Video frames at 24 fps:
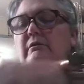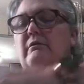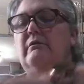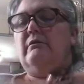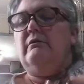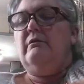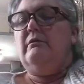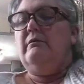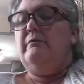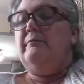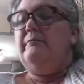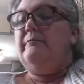
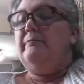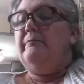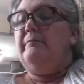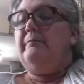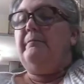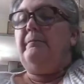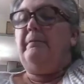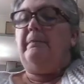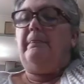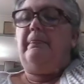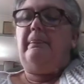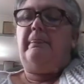
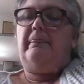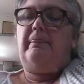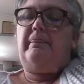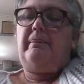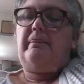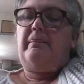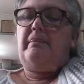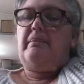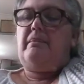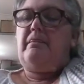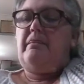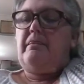
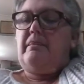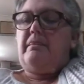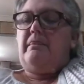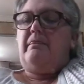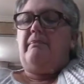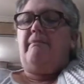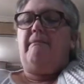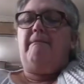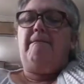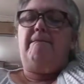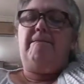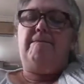
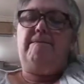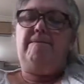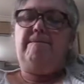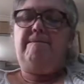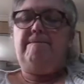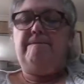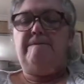[no speech]